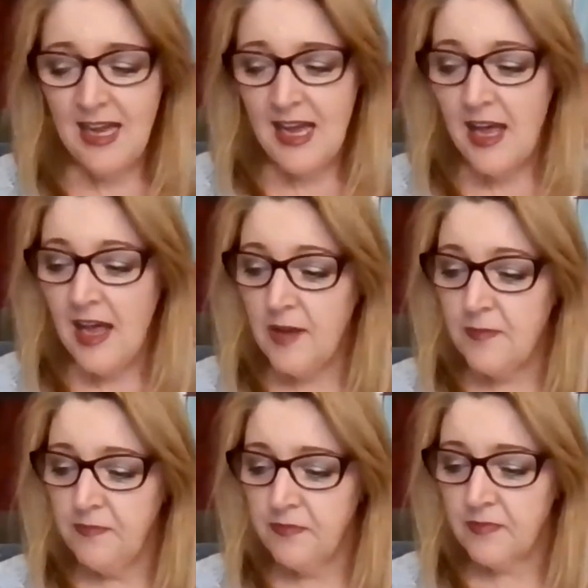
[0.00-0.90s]

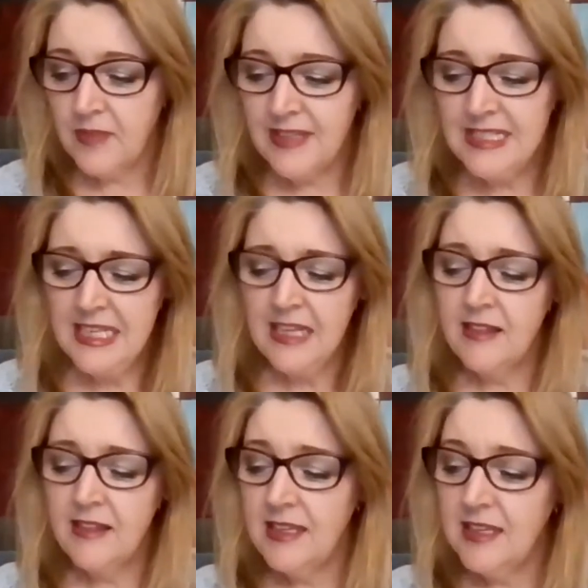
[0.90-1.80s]
The second
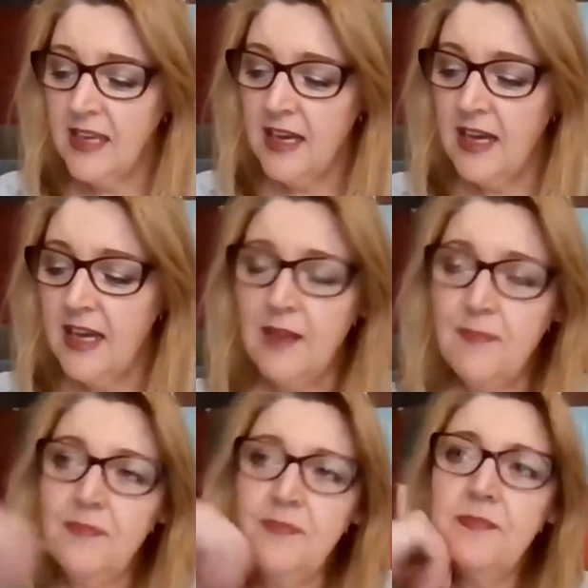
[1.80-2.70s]
thing
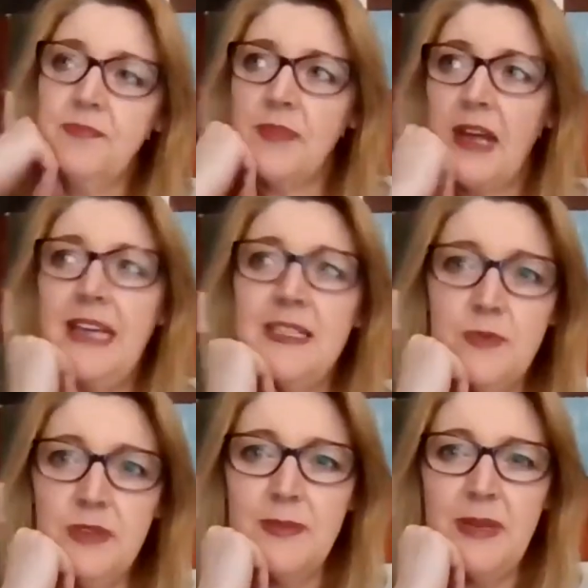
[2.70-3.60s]
has
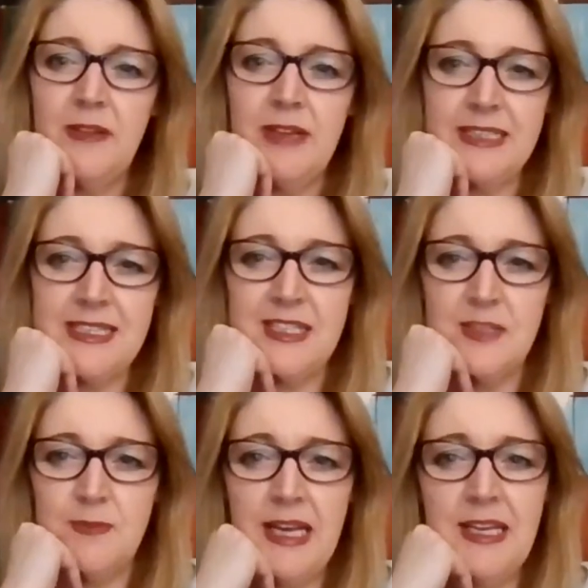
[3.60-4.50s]
really been around decision
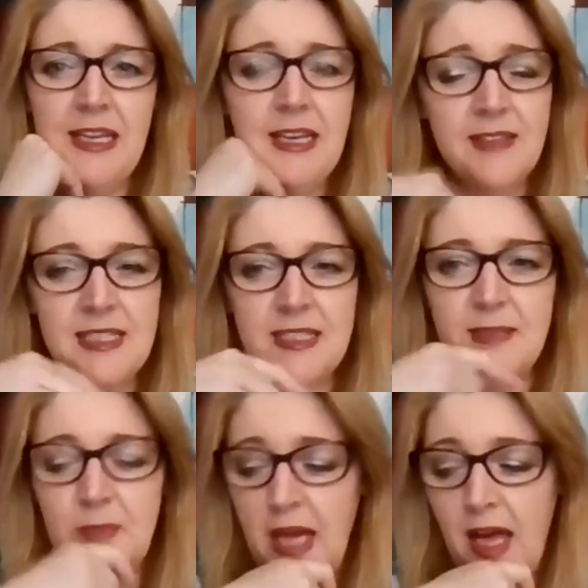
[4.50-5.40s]
making, and this is
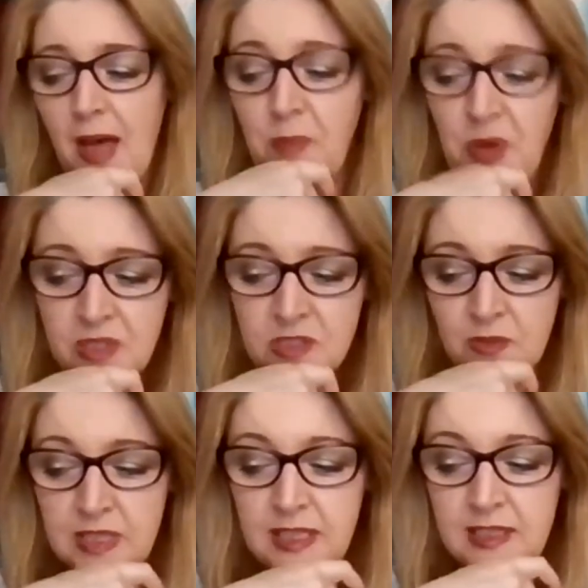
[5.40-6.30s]
a personal
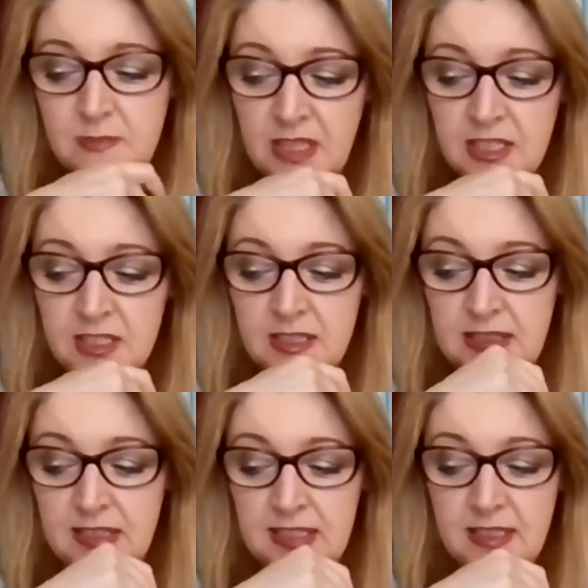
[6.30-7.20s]
thing as much as a
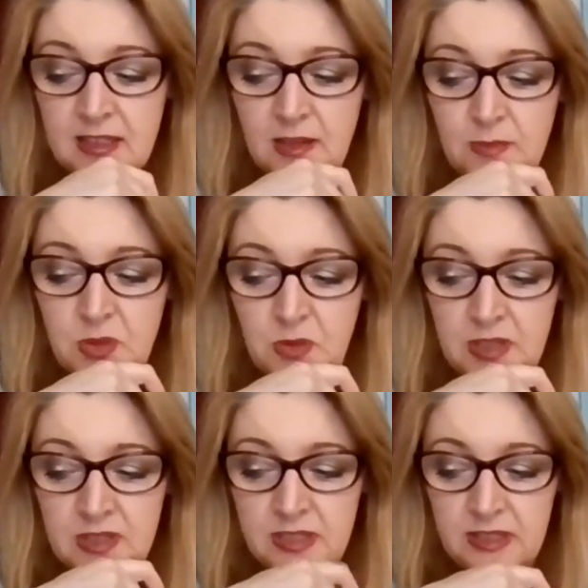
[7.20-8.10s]
thing I'm talking
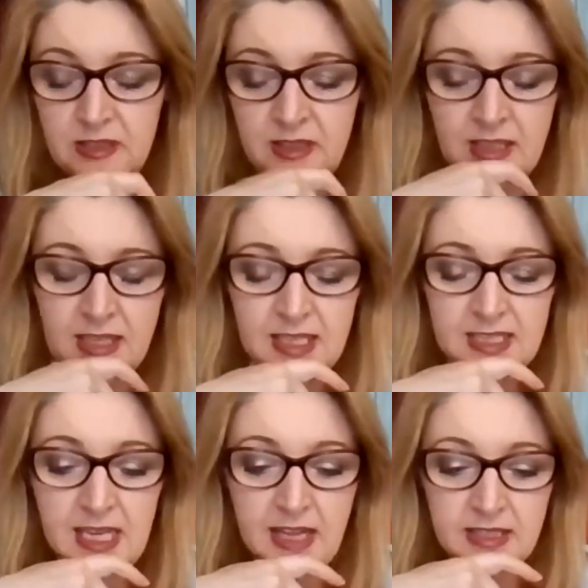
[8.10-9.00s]
to
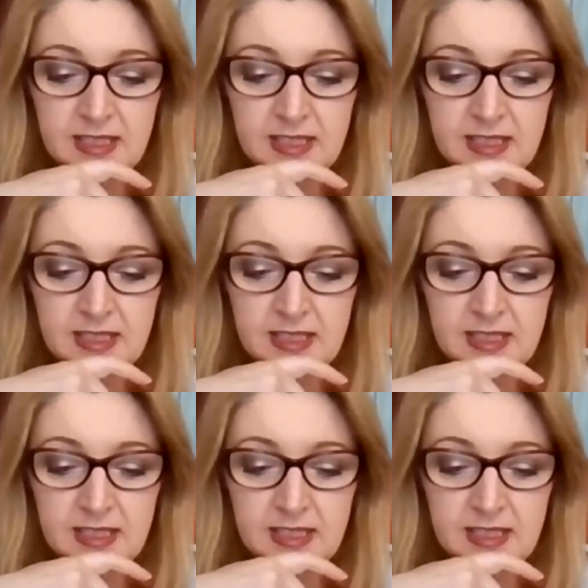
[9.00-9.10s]
others